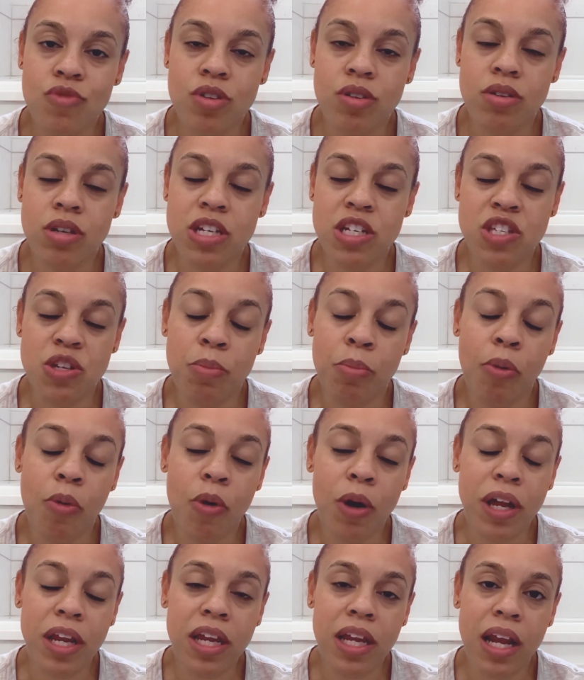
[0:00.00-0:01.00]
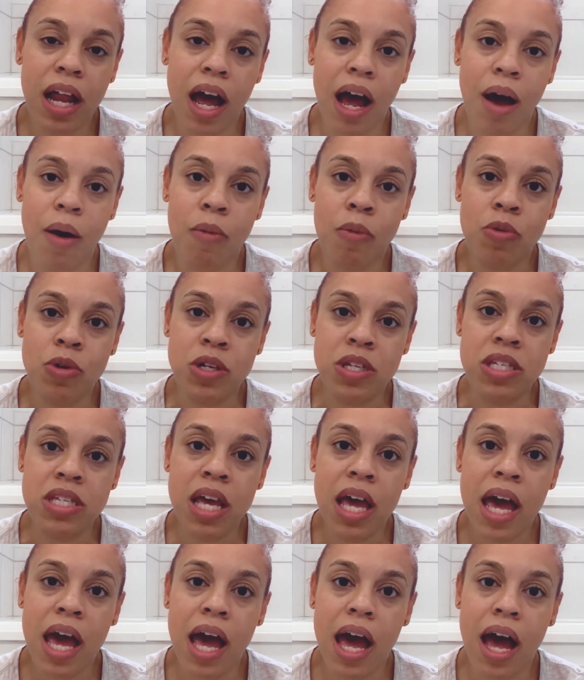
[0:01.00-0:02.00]
disappointed,
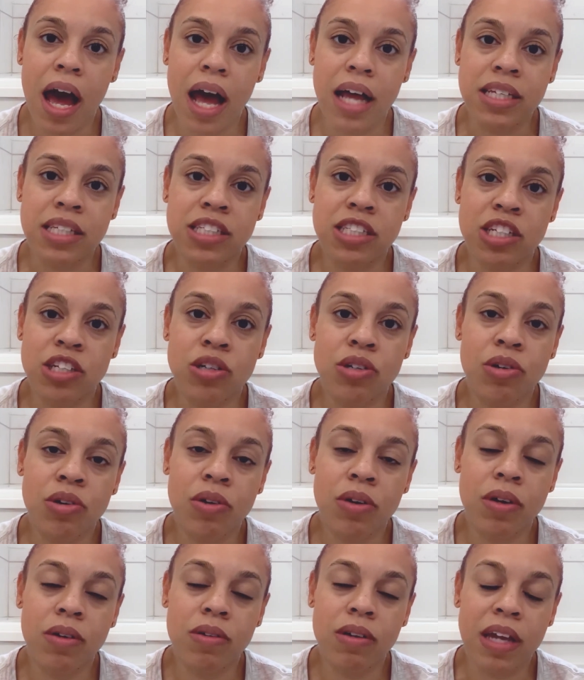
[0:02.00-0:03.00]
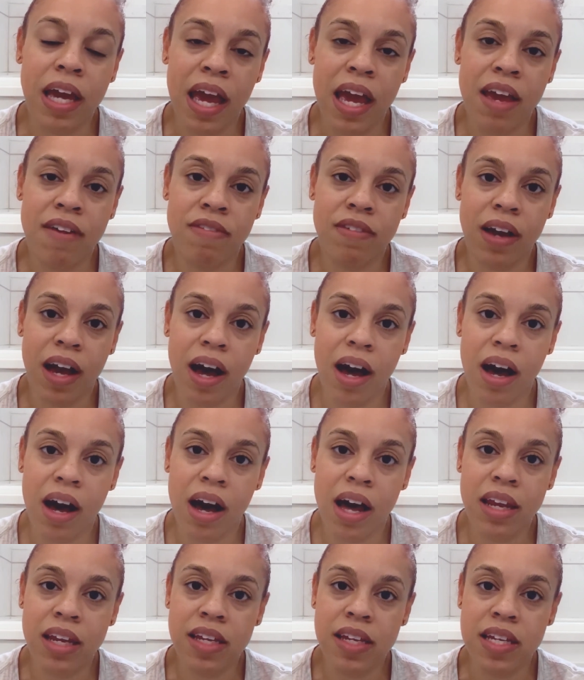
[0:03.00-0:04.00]
I still gave
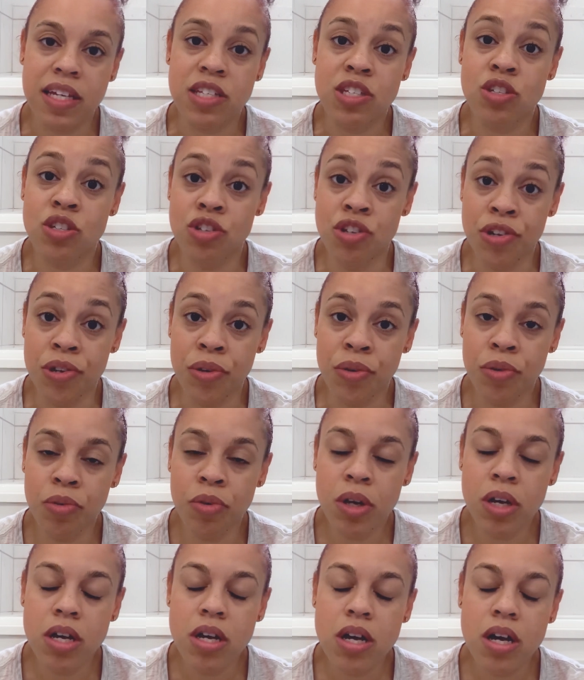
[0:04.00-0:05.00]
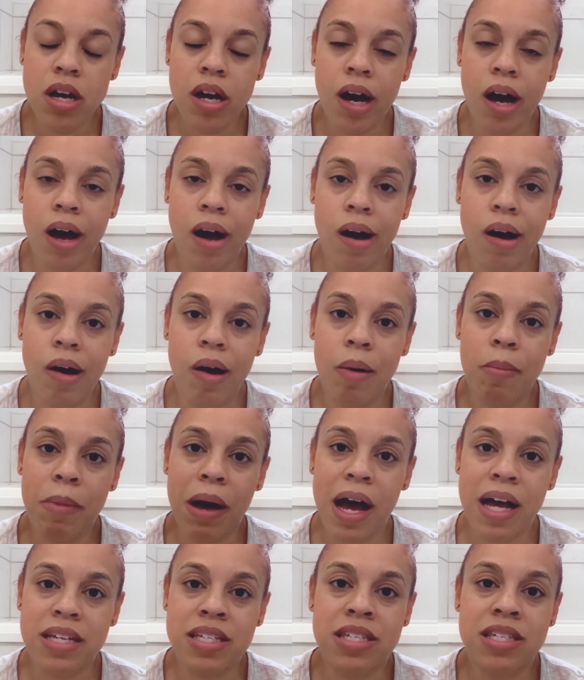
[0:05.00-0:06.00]
God his due.
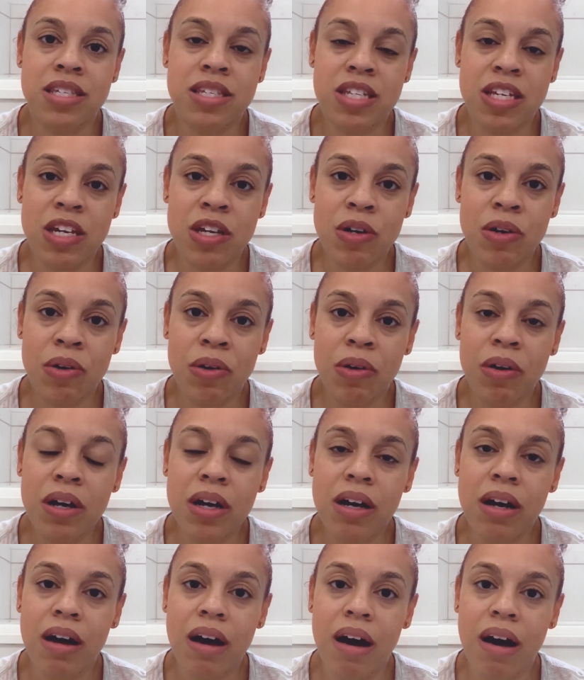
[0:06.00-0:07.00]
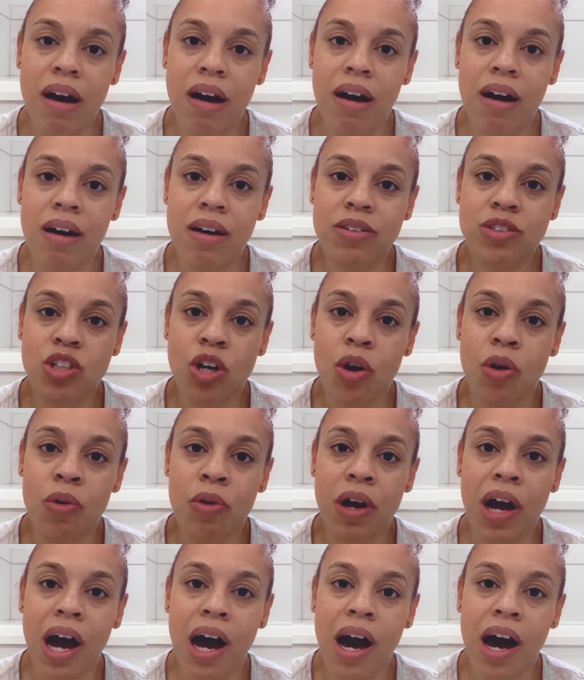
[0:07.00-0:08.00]
I still
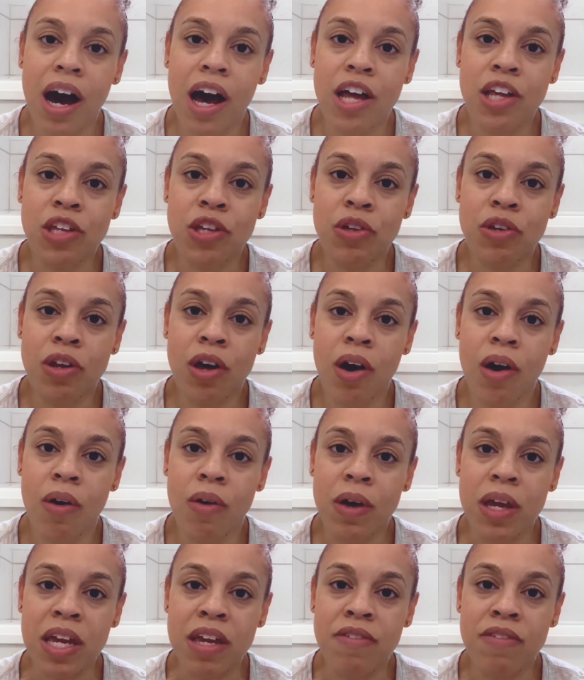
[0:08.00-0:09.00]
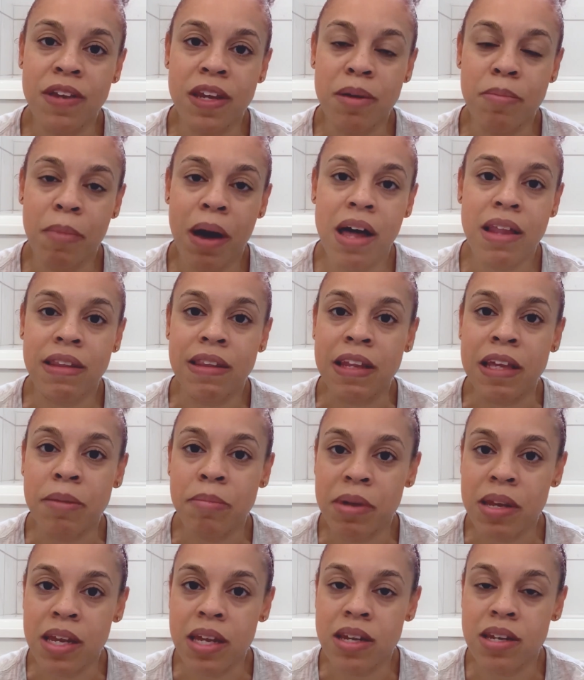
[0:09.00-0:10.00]
told God, even in my
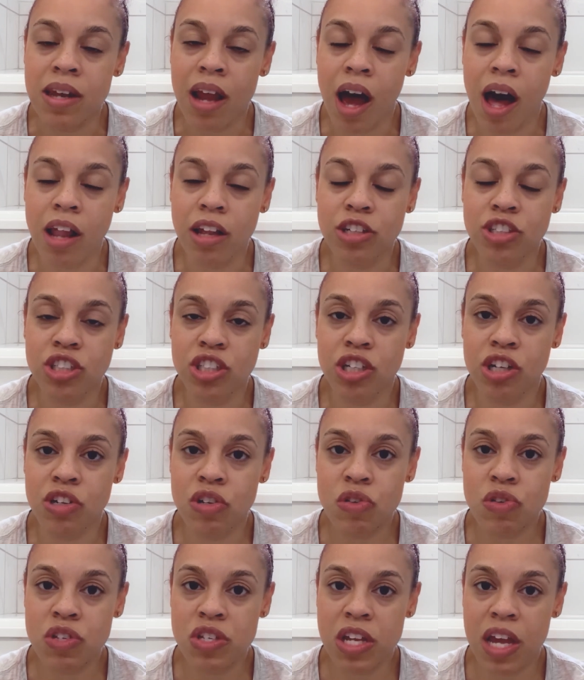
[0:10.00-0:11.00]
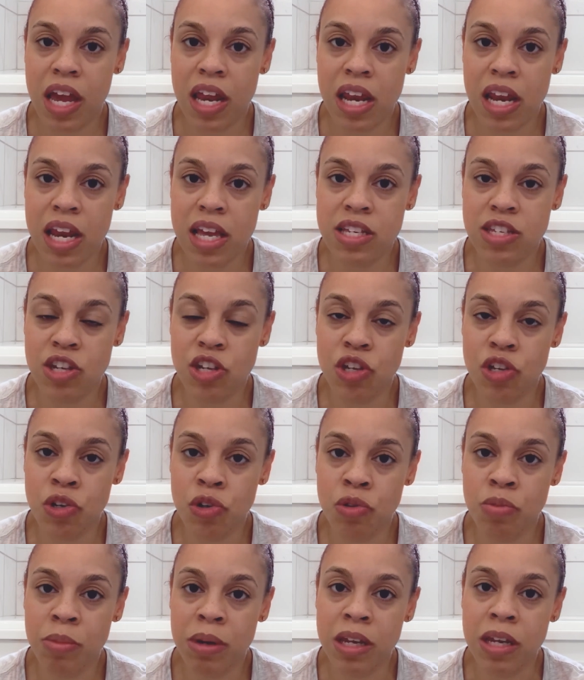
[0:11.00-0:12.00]
limited knowledge and understanding as a
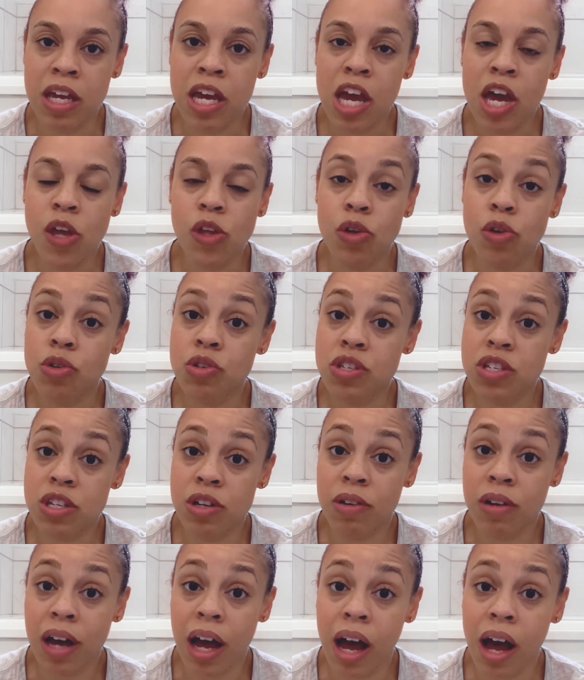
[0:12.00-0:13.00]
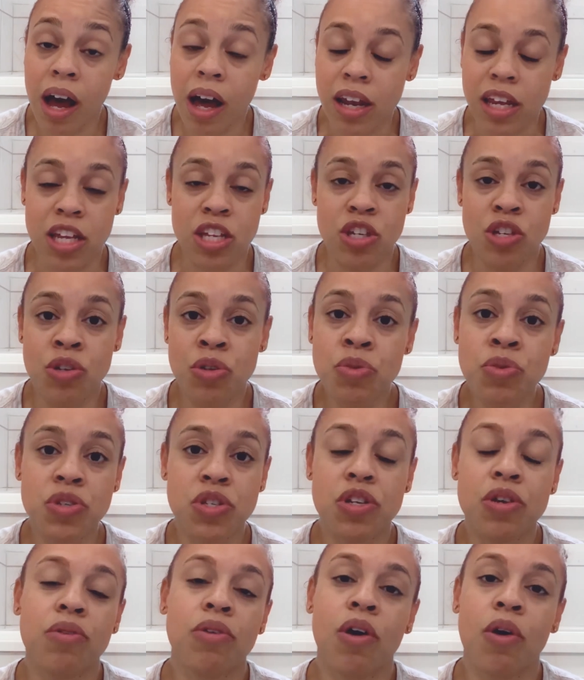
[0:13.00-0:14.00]
human, you're still God and you
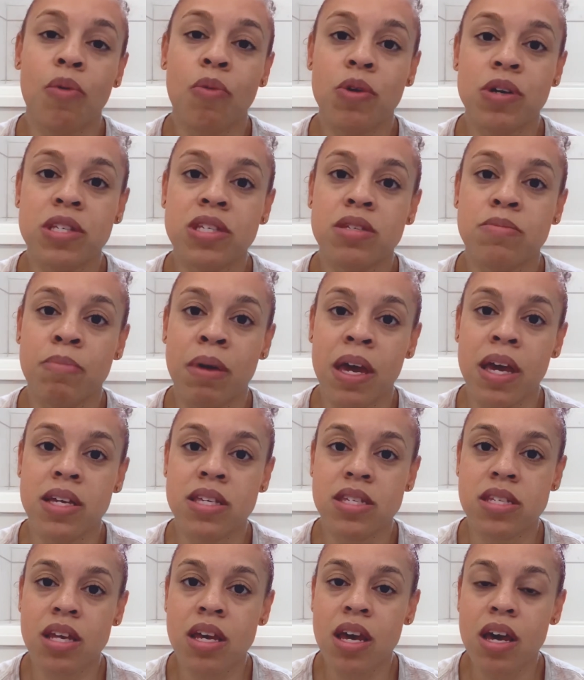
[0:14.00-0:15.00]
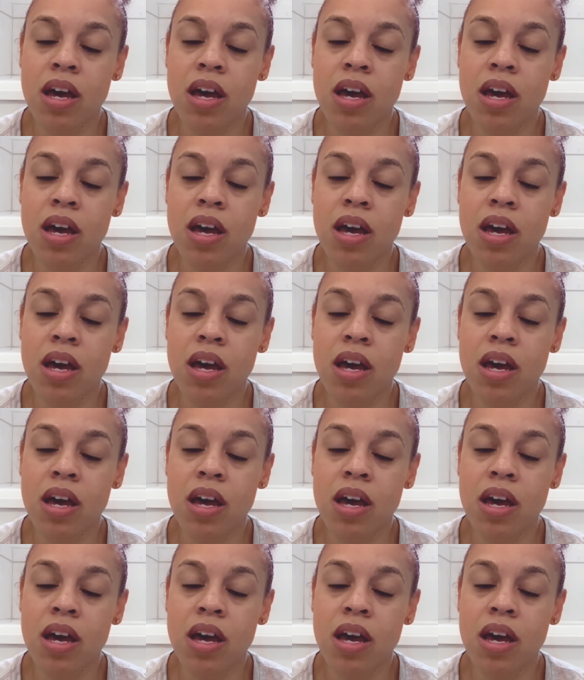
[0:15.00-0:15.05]
still know what's best.